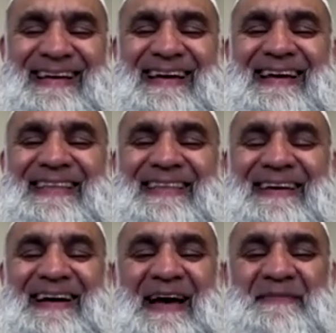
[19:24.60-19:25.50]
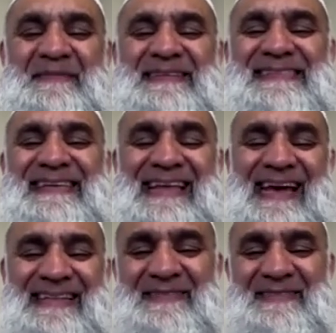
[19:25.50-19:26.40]
no, I'm oh, just an
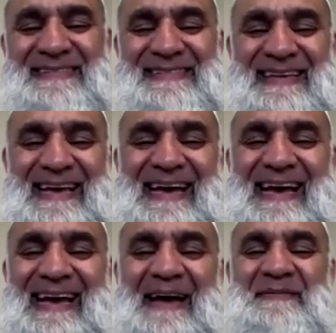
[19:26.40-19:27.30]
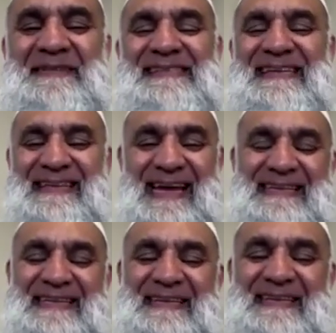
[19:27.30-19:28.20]
activist. Uh, I'm just an mm-hmm.
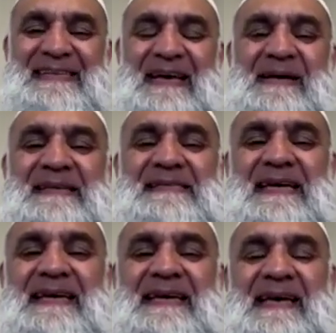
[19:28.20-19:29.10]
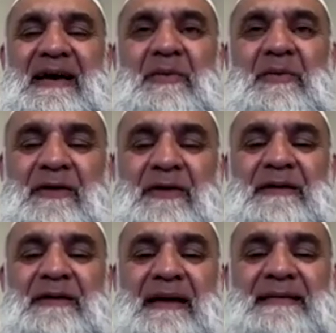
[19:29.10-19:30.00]
activist. I must say, one of the
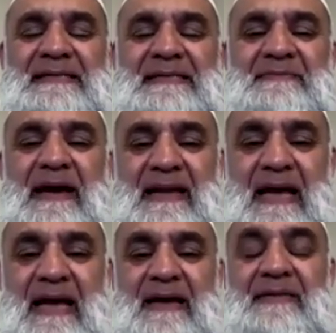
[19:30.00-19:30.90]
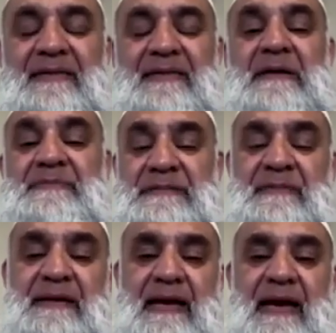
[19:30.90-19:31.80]
mentors in my life has been Prema
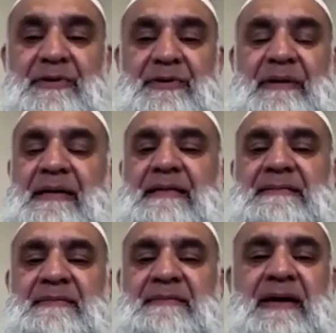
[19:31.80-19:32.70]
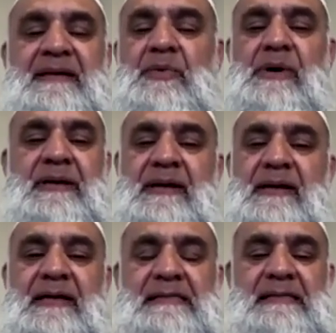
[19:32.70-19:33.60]
Naidoo. I mean, he has remained yeah. a working class,
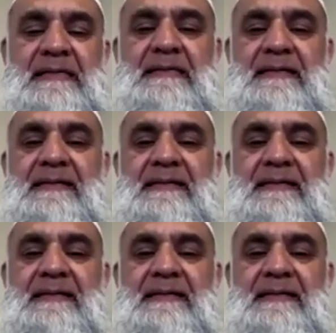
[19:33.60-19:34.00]
leader,